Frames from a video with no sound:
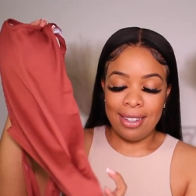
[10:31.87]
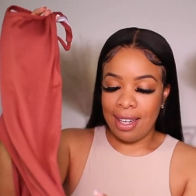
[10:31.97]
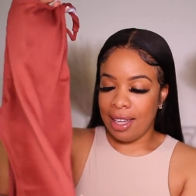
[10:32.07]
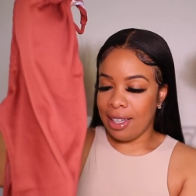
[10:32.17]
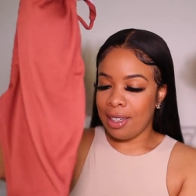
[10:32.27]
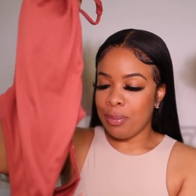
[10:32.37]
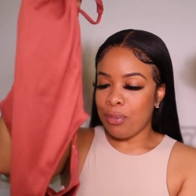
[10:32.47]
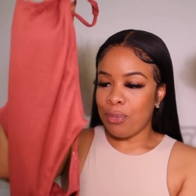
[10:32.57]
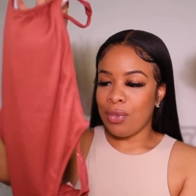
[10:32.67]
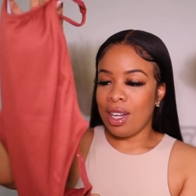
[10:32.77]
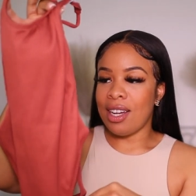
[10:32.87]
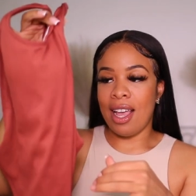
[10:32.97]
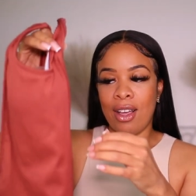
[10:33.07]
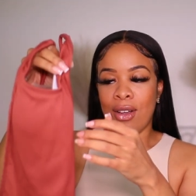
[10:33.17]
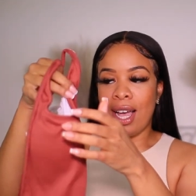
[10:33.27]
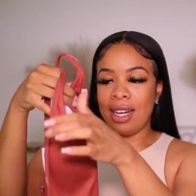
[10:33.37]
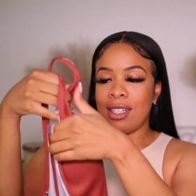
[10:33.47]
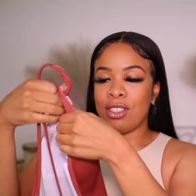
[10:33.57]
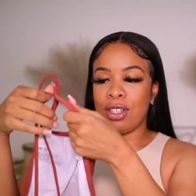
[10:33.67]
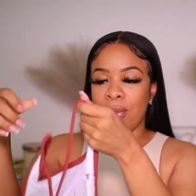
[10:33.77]
Like, now, I
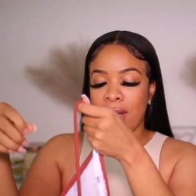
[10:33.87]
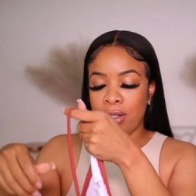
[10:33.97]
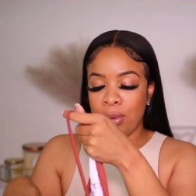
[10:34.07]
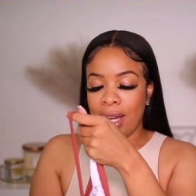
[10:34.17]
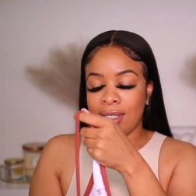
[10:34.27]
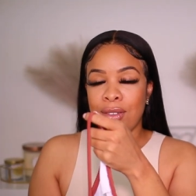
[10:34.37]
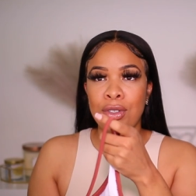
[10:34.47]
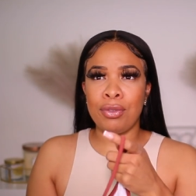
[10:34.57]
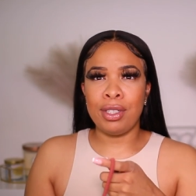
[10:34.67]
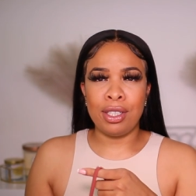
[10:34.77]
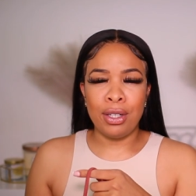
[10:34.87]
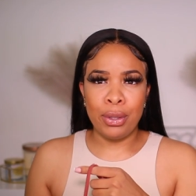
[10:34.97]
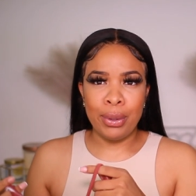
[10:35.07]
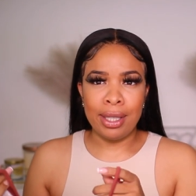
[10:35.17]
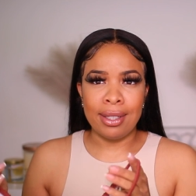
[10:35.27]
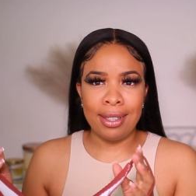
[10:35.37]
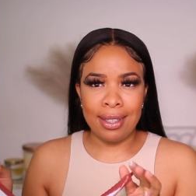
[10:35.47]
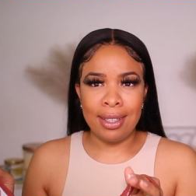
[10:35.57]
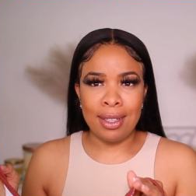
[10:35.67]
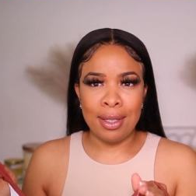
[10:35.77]
didn't turn around. You guys can feel free to go and look
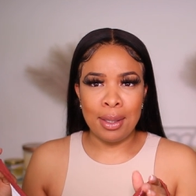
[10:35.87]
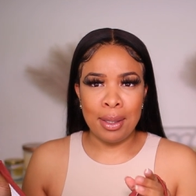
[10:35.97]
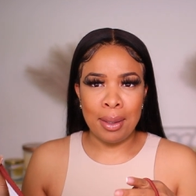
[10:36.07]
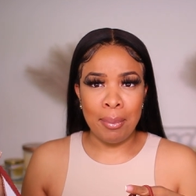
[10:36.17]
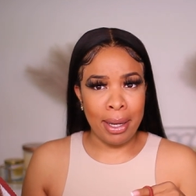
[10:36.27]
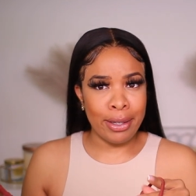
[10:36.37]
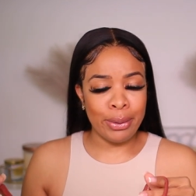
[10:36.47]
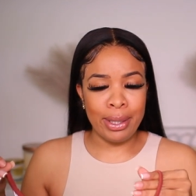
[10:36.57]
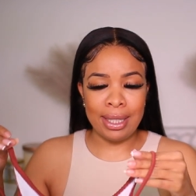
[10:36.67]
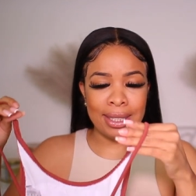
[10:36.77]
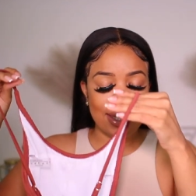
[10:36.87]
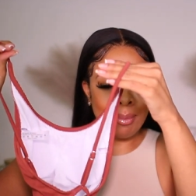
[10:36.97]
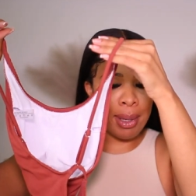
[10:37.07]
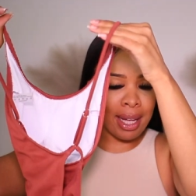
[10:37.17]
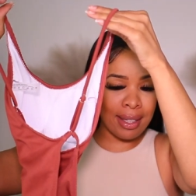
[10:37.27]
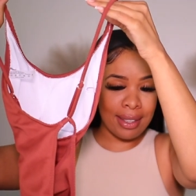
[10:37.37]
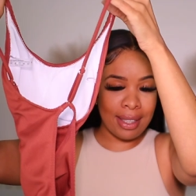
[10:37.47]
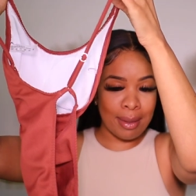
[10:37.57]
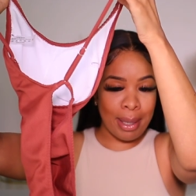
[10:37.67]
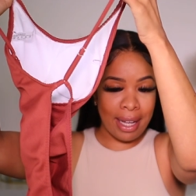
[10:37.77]
at the uh, model because the back,
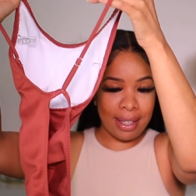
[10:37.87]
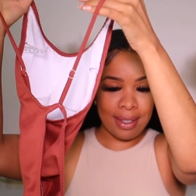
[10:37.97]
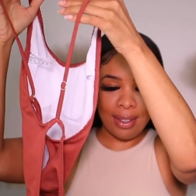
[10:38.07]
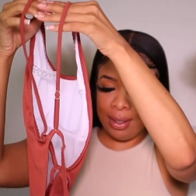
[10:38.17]
look at the back.